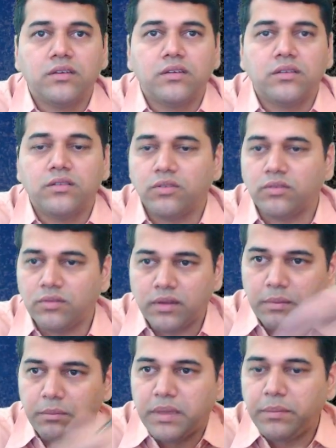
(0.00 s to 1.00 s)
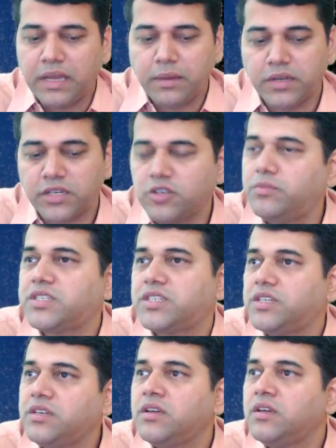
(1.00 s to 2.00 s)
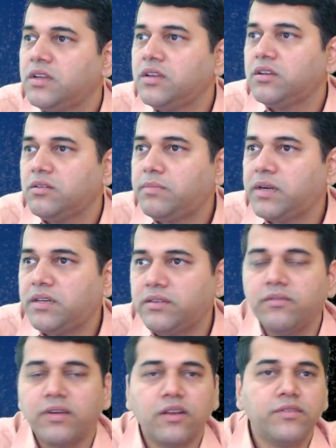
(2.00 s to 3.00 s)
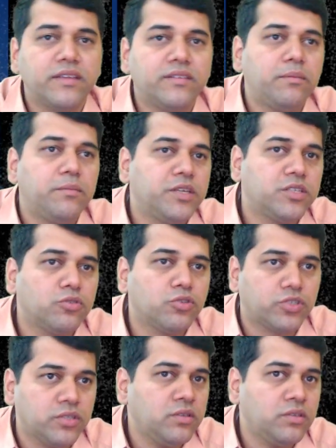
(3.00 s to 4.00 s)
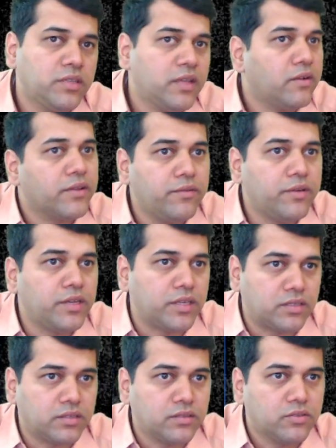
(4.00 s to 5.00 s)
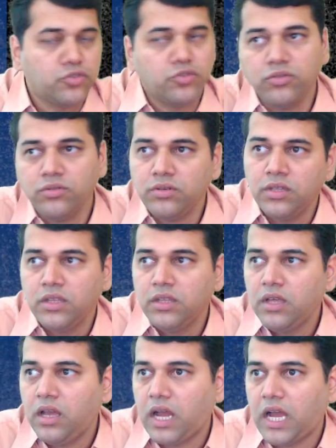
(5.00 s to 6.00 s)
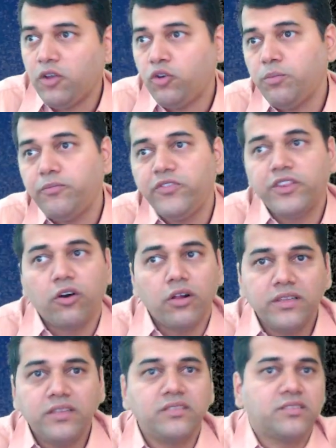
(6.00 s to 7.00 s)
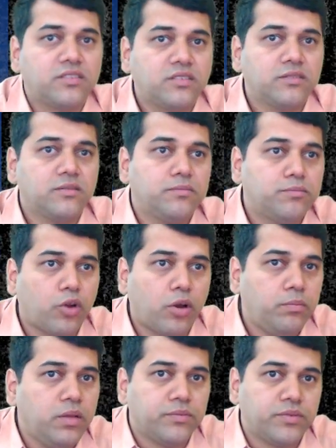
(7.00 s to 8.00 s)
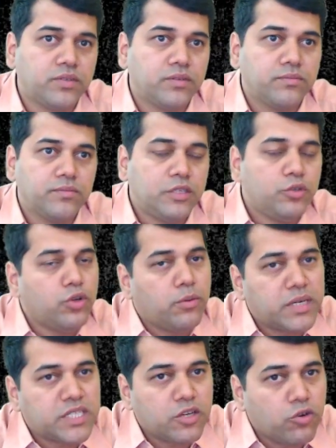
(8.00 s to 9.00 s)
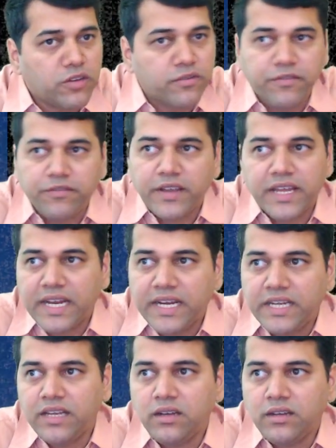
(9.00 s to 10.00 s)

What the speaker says: No, maybe I must have missed it. But see, one of the examination question, they have given it. So, I hope with all these problems, you must have got one fair idea.